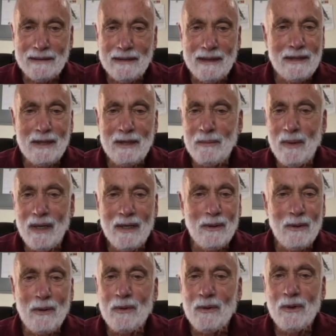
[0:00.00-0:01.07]
It didn't
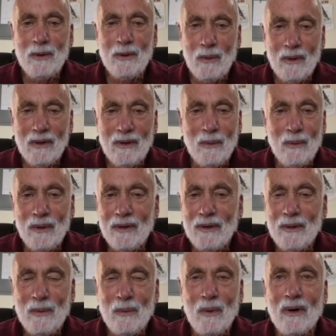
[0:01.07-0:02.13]
matter who you were, where
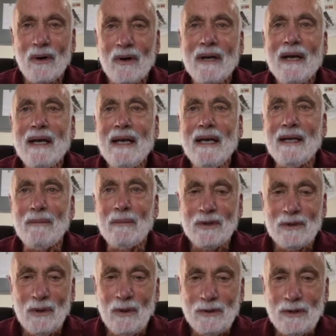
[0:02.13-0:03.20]
you were, it was
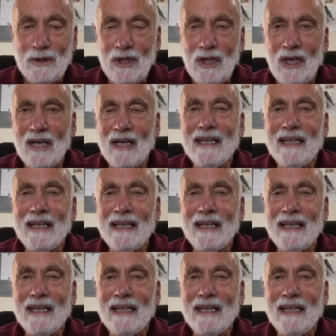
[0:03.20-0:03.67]
all GI.